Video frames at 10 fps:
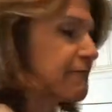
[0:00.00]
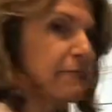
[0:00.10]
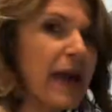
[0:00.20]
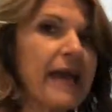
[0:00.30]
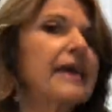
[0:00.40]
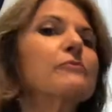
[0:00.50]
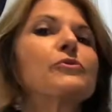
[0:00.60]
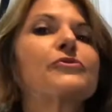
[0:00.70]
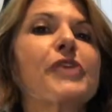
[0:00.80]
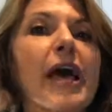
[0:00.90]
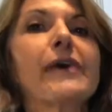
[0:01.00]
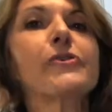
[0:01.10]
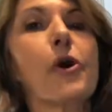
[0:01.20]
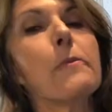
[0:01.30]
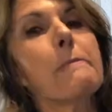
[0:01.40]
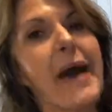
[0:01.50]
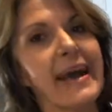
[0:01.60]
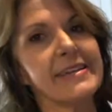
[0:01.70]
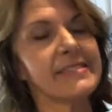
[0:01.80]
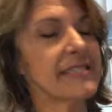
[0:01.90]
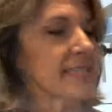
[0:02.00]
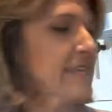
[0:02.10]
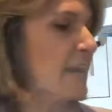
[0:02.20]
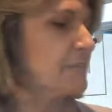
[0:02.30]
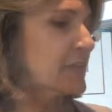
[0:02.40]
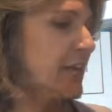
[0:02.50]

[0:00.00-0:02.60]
pan will now go back into the oven,